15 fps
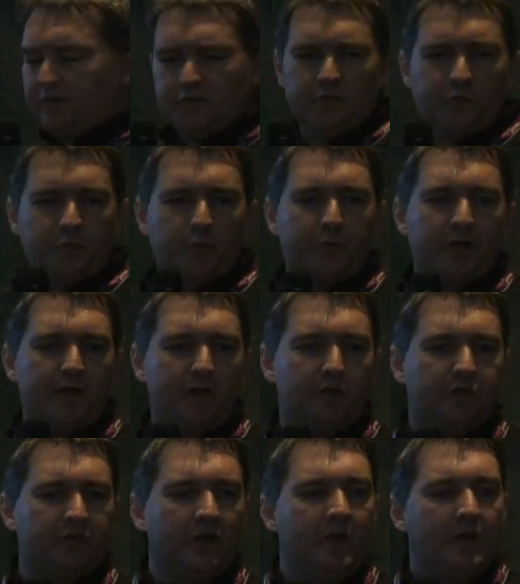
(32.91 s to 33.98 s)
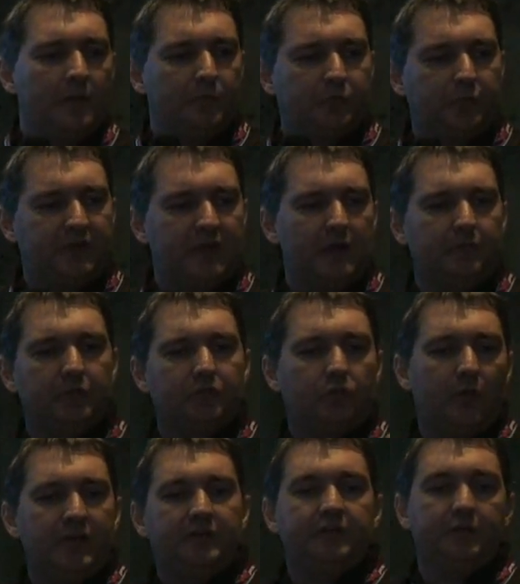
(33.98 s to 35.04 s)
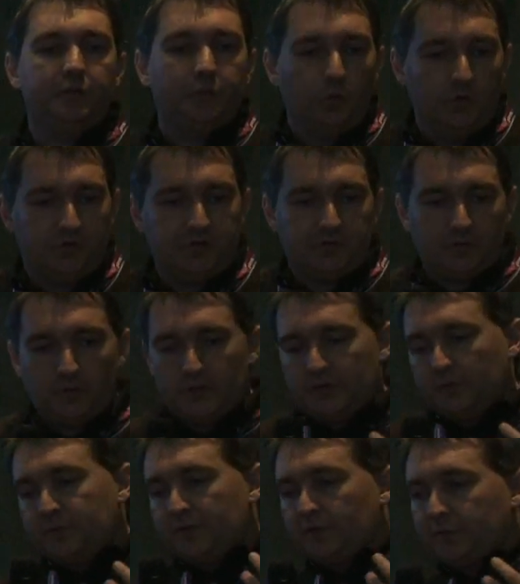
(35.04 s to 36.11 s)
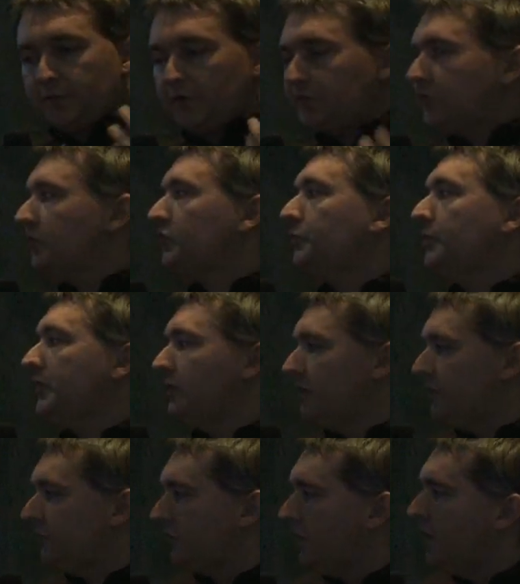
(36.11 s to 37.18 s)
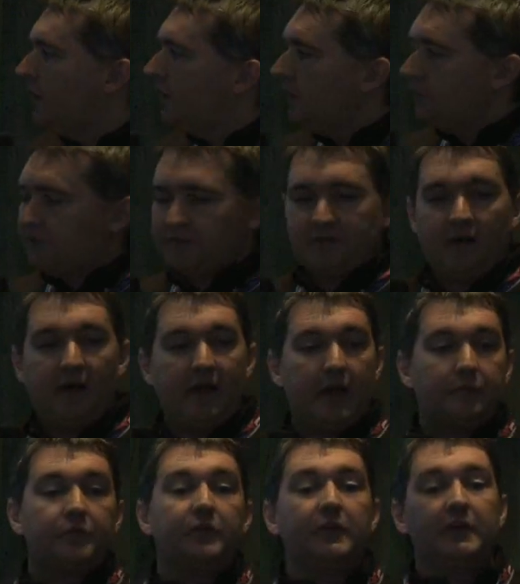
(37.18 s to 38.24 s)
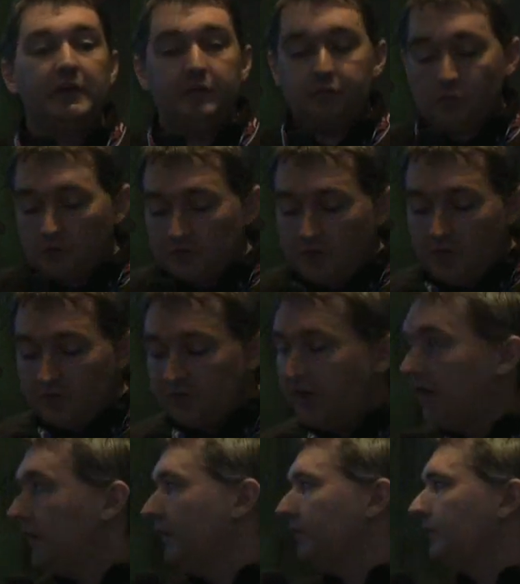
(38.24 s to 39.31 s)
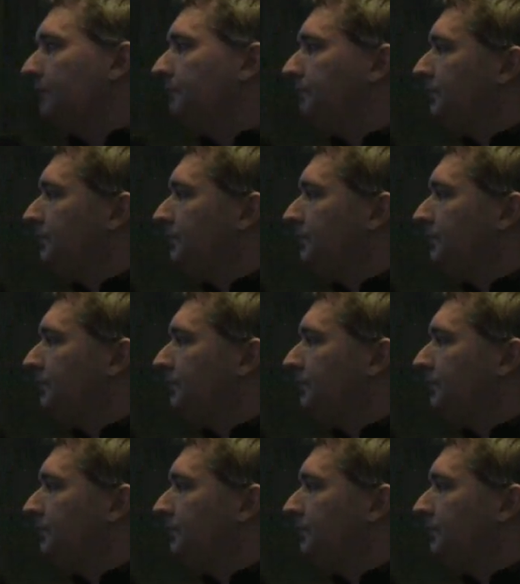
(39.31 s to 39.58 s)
This is for players between levels 20 and 40, so it'll be their first experience of Kitai after they leave Tortage Island.